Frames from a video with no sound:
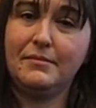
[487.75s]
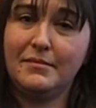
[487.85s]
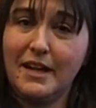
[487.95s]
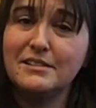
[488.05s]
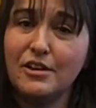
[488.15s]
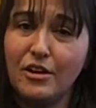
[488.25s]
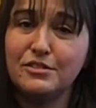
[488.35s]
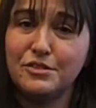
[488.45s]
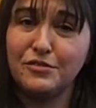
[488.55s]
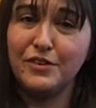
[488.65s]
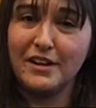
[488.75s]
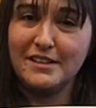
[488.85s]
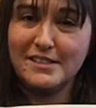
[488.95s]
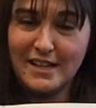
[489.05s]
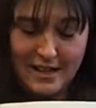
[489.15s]
That's also fun,
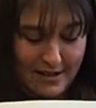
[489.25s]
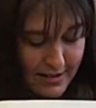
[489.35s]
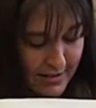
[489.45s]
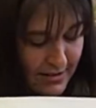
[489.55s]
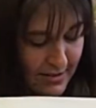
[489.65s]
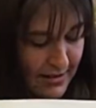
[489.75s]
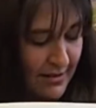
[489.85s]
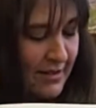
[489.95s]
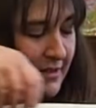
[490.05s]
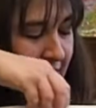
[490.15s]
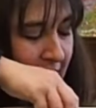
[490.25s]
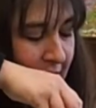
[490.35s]
isn't it? That